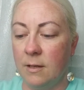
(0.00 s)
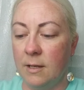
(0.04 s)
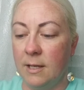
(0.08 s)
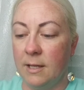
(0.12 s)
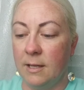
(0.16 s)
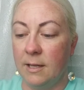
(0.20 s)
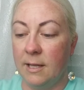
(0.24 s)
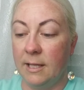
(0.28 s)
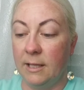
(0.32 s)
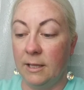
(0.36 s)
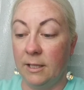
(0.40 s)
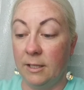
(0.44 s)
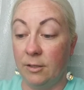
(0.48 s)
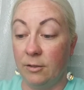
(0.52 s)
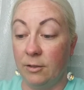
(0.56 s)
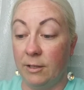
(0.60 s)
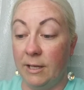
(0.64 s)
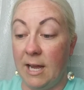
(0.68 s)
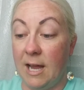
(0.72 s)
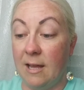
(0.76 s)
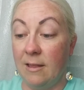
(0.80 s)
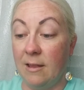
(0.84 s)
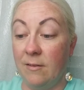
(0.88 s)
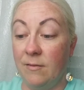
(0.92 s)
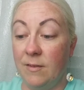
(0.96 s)
Like literally,
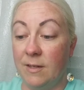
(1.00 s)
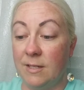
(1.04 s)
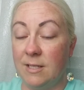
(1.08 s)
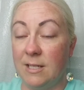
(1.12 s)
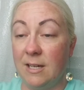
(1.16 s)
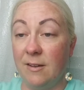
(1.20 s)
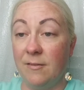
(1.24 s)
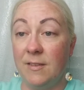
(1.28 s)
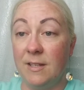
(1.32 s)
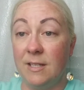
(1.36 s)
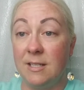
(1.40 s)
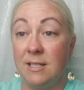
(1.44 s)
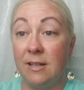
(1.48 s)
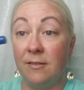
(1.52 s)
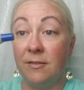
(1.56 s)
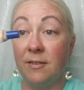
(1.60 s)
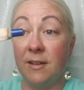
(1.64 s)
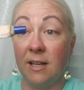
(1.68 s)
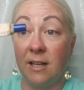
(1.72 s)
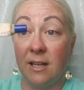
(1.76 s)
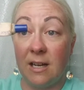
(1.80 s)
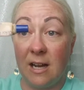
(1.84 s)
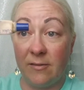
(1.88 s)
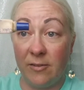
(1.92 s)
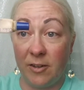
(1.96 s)
I love this stuff. This stuff
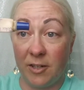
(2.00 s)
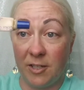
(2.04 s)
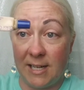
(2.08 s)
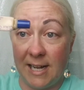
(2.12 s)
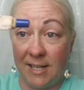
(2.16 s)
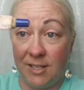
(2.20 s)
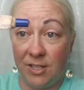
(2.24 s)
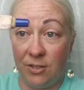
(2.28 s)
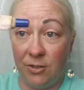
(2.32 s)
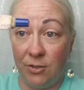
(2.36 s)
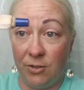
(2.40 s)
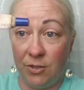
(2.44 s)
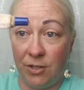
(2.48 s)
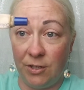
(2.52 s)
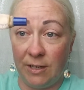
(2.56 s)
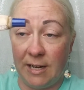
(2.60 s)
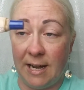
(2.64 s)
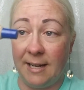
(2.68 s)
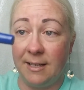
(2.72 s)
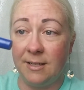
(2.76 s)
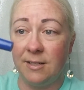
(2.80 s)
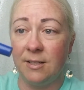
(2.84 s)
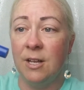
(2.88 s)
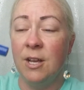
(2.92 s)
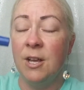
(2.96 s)
can cover tattoos, you
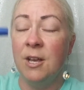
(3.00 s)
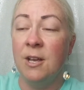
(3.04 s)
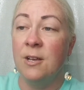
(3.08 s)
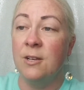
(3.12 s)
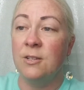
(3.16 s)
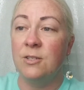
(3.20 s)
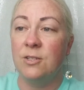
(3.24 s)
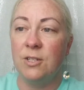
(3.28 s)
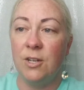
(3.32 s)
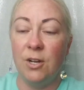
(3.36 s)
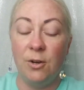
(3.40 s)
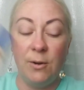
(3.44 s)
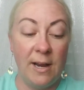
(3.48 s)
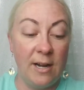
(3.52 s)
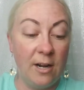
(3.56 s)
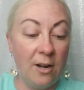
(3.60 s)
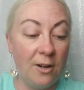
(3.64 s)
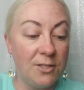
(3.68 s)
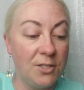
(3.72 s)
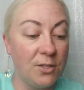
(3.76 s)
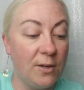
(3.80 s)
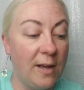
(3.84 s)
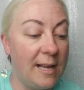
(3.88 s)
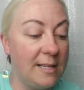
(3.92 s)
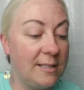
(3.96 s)
guys. So it
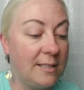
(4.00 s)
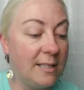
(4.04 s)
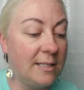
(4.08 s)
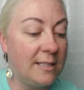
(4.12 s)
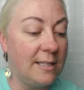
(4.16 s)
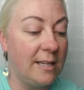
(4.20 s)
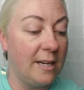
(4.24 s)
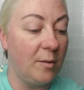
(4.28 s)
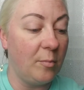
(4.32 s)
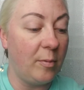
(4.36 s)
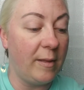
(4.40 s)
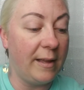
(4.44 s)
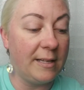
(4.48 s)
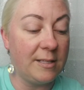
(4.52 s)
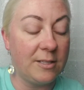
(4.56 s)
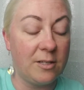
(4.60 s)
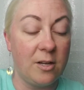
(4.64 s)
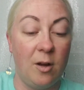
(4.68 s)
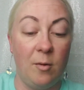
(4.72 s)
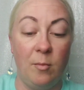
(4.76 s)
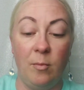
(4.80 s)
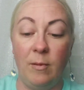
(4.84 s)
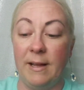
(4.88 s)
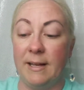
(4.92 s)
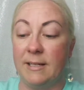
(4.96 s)
also has the Cineplex
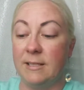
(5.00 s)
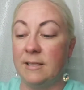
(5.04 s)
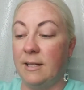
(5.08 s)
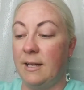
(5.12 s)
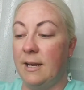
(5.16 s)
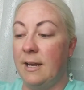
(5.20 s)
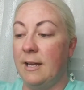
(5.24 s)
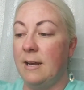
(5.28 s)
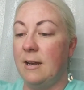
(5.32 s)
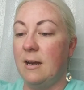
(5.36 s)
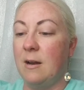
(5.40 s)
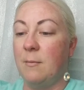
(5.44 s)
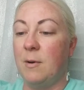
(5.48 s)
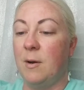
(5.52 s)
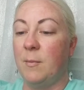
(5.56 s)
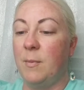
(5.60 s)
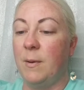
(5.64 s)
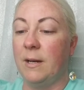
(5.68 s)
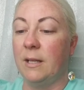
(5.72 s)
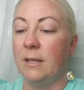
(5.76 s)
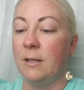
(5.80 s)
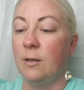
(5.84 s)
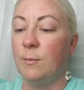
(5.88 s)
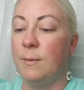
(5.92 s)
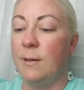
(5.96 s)
complex in it. And I'm going to put
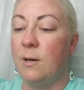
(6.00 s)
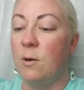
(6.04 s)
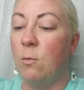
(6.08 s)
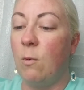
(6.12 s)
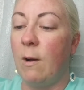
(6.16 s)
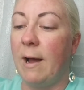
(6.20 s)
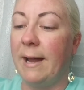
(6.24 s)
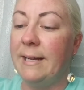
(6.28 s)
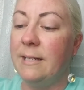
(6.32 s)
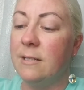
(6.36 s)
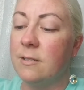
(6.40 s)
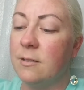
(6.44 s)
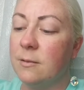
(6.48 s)
a little bit of white.